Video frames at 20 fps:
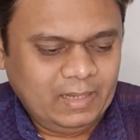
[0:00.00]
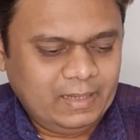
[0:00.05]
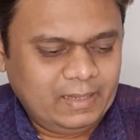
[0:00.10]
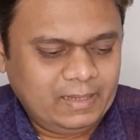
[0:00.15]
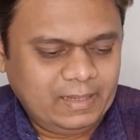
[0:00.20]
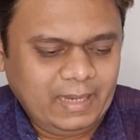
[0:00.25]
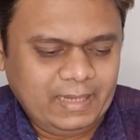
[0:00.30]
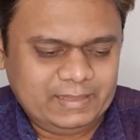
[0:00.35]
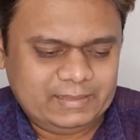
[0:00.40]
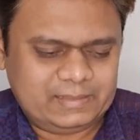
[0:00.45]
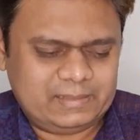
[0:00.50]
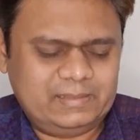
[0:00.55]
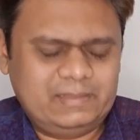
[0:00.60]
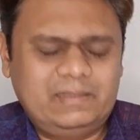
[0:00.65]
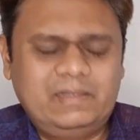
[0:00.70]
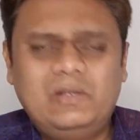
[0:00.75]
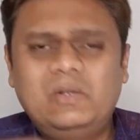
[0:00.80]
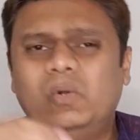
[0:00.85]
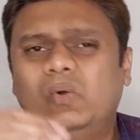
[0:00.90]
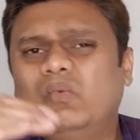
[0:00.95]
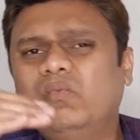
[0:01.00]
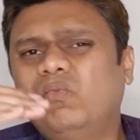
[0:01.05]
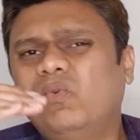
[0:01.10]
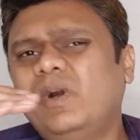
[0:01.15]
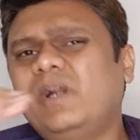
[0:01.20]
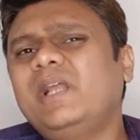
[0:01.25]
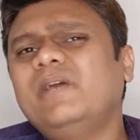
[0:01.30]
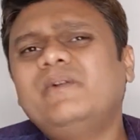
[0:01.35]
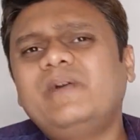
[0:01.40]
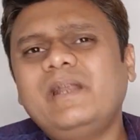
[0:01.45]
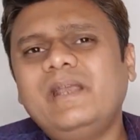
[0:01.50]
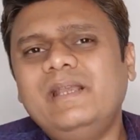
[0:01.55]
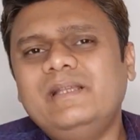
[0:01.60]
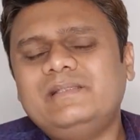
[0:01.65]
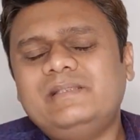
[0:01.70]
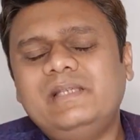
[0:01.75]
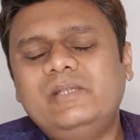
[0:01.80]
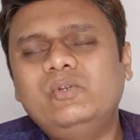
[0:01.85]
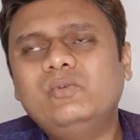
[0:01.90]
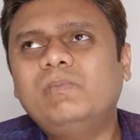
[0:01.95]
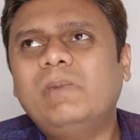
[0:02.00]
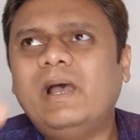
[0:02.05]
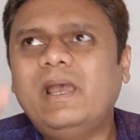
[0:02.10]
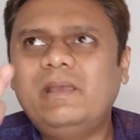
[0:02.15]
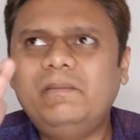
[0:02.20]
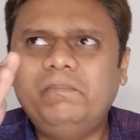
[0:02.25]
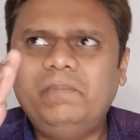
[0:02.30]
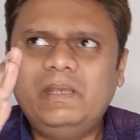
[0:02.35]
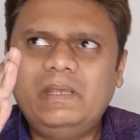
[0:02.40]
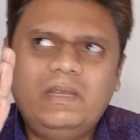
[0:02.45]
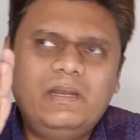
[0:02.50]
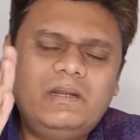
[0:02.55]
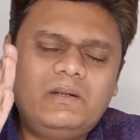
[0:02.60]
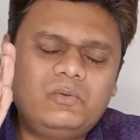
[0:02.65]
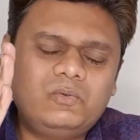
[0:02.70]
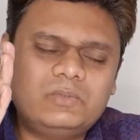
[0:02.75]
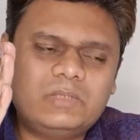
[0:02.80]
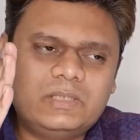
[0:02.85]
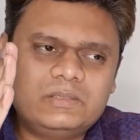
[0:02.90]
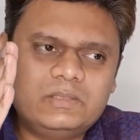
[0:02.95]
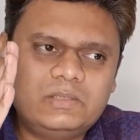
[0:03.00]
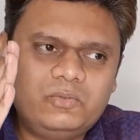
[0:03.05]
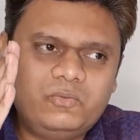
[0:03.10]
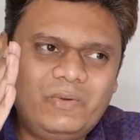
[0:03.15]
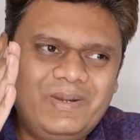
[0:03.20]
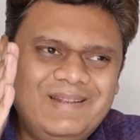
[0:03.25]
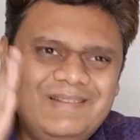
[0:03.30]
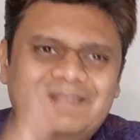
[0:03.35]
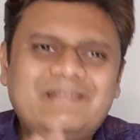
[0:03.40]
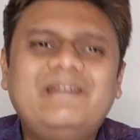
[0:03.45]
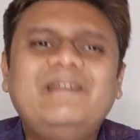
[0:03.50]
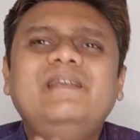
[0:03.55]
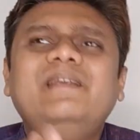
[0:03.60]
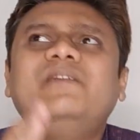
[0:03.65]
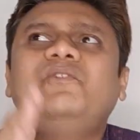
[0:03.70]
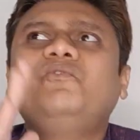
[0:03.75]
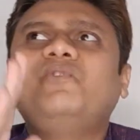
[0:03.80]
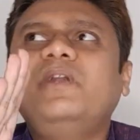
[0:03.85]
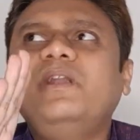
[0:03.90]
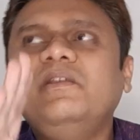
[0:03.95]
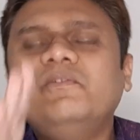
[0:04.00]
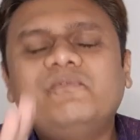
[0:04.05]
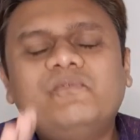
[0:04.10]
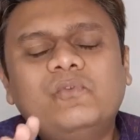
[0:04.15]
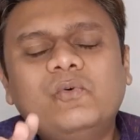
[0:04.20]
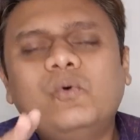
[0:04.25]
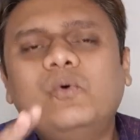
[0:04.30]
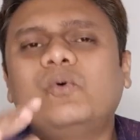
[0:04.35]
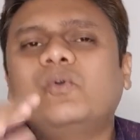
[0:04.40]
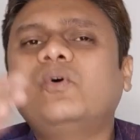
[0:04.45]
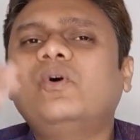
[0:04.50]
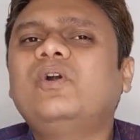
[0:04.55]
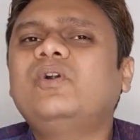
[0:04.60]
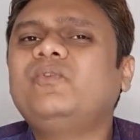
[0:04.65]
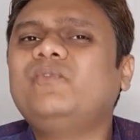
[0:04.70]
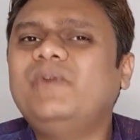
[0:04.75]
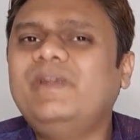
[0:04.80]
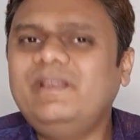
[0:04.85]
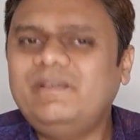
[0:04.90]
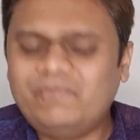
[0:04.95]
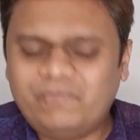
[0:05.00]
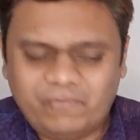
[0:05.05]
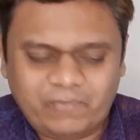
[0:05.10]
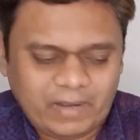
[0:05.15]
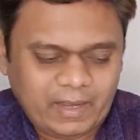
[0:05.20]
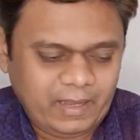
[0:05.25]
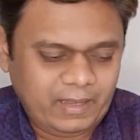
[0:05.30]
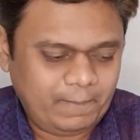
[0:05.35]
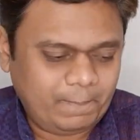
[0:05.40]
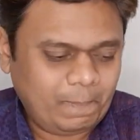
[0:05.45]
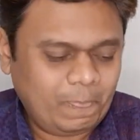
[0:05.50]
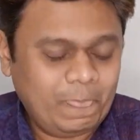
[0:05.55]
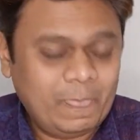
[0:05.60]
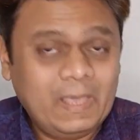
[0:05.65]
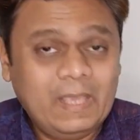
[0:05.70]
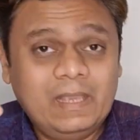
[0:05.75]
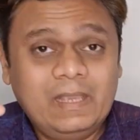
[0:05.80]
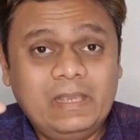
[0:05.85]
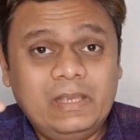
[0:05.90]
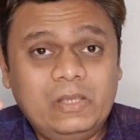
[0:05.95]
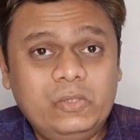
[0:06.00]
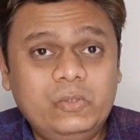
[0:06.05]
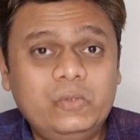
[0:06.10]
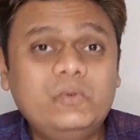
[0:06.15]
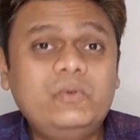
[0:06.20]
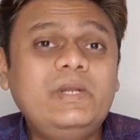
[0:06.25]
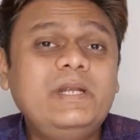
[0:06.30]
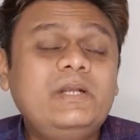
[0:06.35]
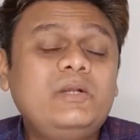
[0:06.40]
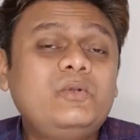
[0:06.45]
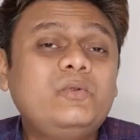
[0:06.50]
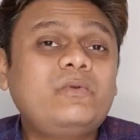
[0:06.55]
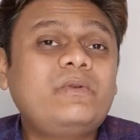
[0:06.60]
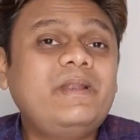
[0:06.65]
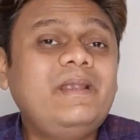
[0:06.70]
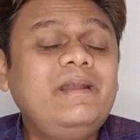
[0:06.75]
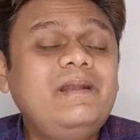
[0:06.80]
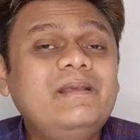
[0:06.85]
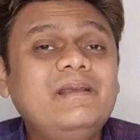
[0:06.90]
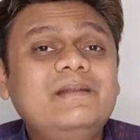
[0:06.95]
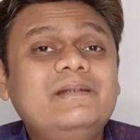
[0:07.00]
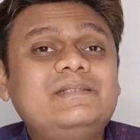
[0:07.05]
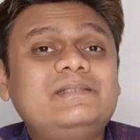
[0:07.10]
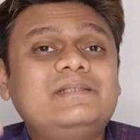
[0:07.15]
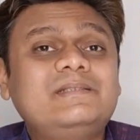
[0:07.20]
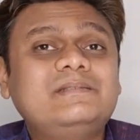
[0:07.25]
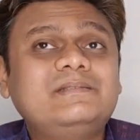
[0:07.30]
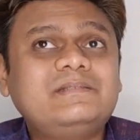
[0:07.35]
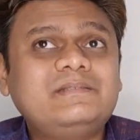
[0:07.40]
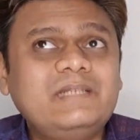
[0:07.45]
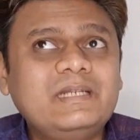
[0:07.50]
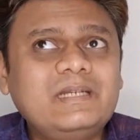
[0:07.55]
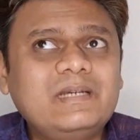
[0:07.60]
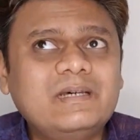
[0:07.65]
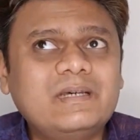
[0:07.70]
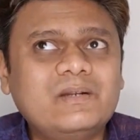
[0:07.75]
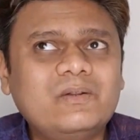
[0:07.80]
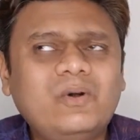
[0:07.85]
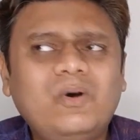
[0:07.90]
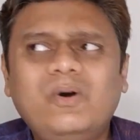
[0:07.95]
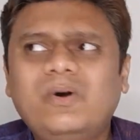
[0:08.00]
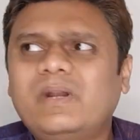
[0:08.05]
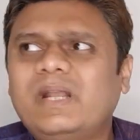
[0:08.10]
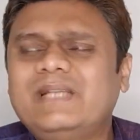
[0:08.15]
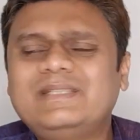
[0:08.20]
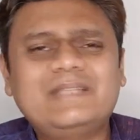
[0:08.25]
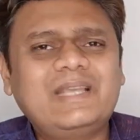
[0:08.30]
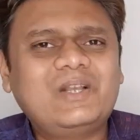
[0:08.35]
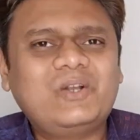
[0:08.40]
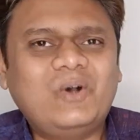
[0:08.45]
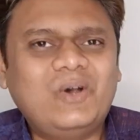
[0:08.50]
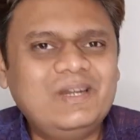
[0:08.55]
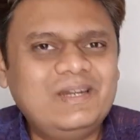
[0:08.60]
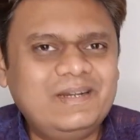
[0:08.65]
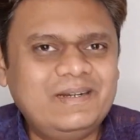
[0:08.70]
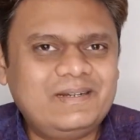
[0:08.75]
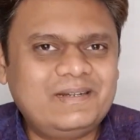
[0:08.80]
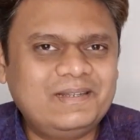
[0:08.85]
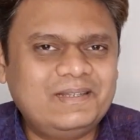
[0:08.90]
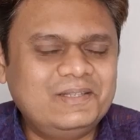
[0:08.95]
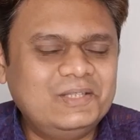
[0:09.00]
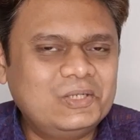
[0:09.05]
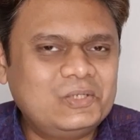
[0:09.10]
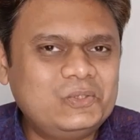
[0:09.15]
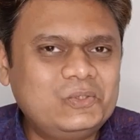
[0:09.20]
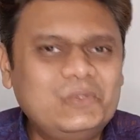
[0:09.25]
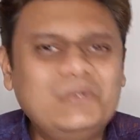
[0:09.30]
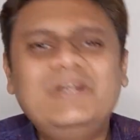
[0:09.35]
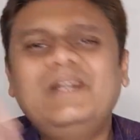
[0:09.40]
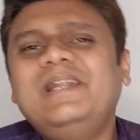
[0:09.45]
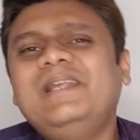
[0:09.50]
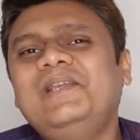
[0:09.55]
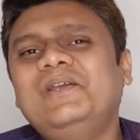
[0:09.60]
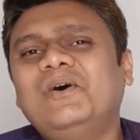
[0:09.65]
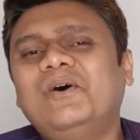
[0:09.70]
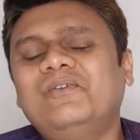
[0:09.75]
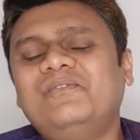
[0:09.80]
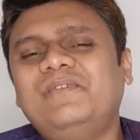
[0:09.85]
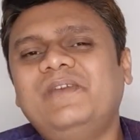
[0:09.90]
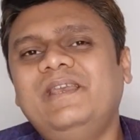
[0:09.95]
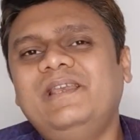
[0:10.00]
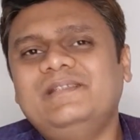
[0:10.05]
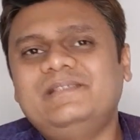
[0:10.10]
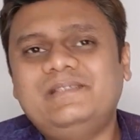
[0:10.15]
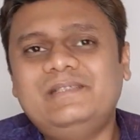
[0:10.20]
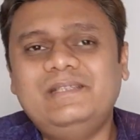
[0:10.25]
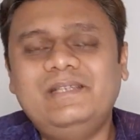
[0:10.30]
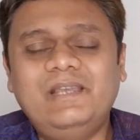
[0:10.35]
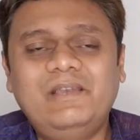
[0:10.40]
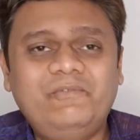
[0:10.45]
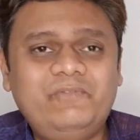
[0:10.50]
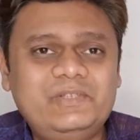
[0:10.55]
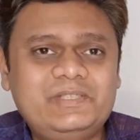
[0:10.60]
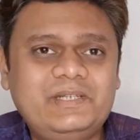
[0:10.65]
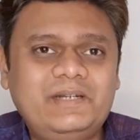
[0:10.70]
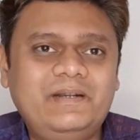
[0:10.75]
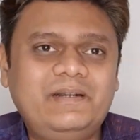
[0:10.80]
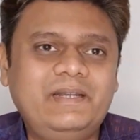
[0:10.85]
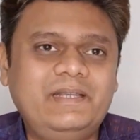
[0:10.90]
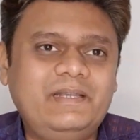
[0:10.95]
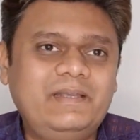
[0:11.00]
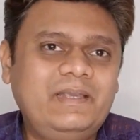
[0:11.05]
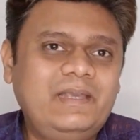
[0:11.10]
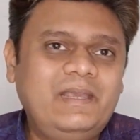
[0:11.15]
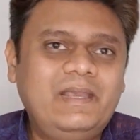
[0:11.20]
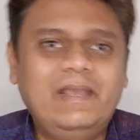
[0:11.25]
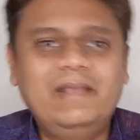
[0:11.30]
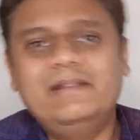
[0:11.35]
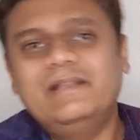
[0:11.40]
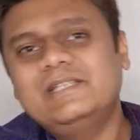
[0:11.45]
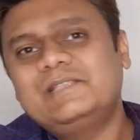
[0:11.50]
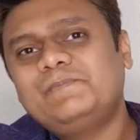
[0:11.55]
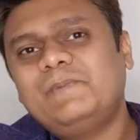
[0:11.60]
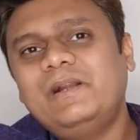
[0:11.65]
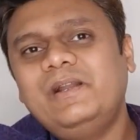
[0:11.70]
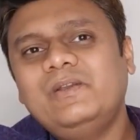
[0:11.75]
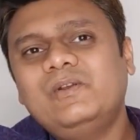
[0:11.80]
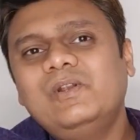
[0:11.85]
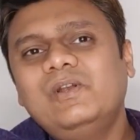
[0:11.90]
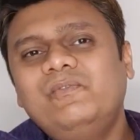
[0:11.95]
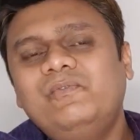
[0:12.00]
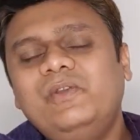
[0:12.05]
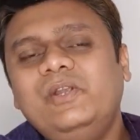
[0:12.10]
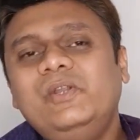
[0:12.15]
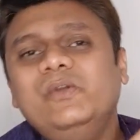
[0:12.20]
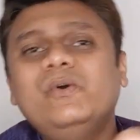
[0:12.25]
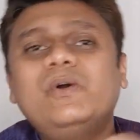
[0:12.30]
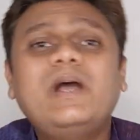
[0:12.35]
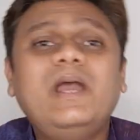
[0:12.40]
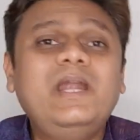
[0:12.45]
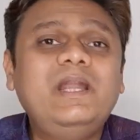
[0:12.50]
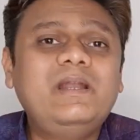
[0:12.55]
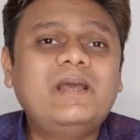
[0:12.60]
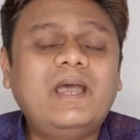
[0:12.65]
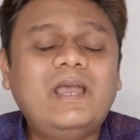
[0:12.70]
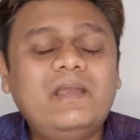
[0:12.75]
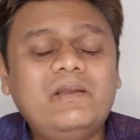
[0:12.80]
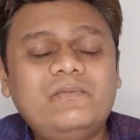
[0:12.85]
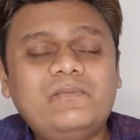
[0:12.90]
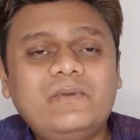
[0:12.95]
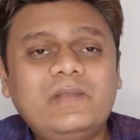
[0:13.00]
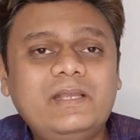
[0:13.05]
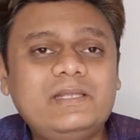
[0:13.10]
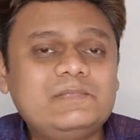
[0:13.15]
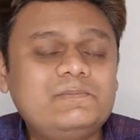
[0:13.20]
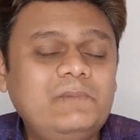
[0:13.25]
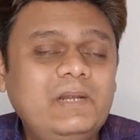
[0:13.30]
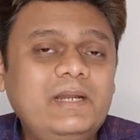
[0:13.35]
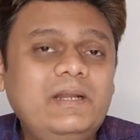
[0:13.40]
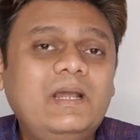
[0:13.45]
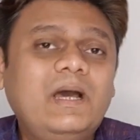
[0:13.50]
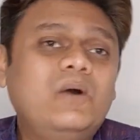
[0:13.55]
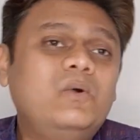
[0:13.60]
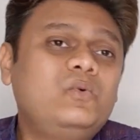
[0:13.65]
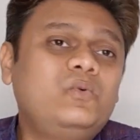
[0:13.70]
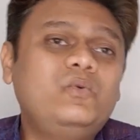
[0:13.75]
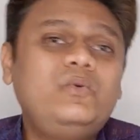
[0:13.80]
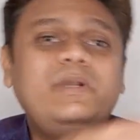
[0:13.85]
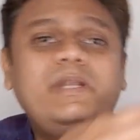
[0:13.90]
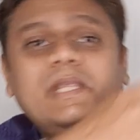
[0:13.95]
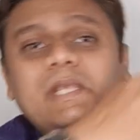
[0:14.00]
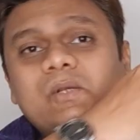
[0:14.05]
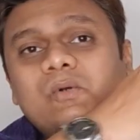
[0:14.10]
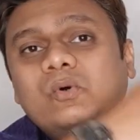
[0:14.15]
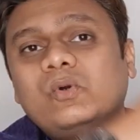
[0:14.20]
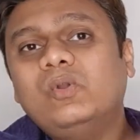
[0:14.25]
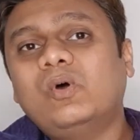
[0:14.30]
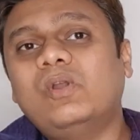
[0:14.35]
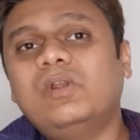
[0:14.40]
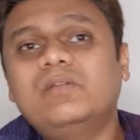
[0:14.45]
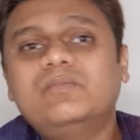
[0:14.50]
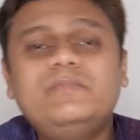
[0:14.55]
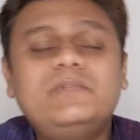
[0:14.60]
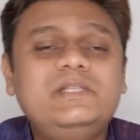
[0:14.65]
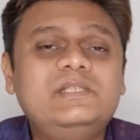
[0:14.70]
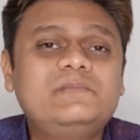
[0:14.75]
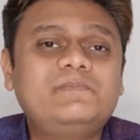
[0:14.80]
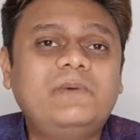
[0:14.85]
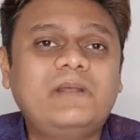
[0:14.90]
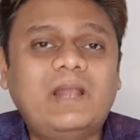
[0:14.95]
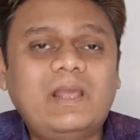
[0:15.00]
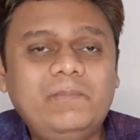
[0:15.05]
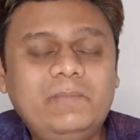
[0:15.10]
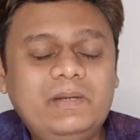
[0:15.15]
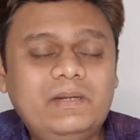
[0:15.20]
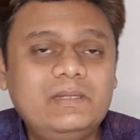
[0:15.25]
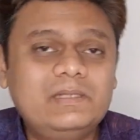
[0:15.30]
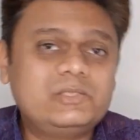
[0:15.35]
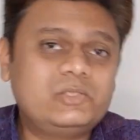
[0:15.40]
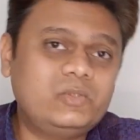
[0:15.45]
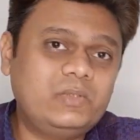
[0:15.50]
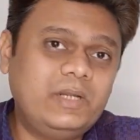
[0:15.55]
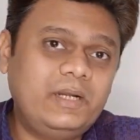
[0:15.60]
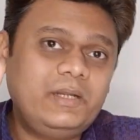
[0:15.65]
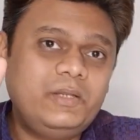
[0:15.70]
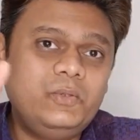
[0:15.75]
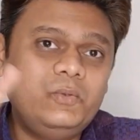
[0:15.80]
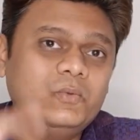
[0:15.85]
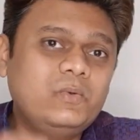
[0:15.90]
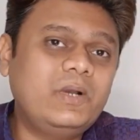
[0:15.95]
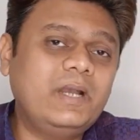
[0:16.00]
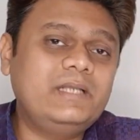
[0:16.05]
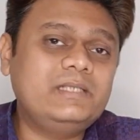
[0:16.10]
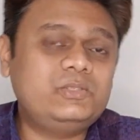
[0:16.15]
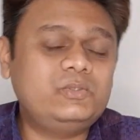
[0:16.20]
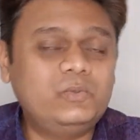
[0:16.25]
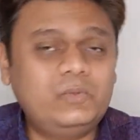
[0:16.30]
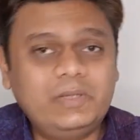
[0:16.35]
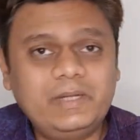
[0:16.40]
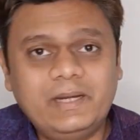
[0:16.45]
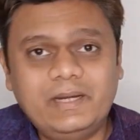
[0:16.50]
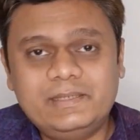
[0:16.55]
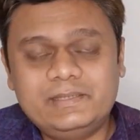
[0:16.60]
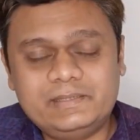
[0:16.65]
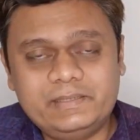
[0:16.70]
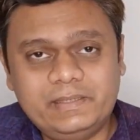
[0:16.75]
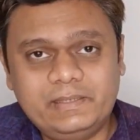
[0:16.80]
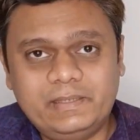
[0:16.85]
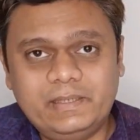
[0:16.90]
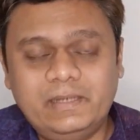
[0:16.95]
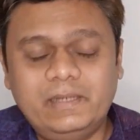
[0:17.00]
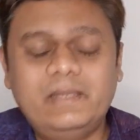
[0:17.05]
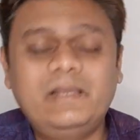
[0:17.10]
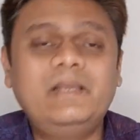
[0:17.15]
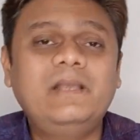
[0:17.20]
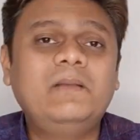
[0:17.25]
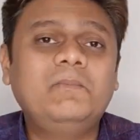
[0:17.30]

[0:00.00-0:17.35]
Guys, whatever AC you buy, be it 2023, 24 or 25, you need to read its sticker, or as I call it, the Kundli of AC efficiently. In this particular video guide, I have explained how to decode all of these parameters so that you guys don't get cheated.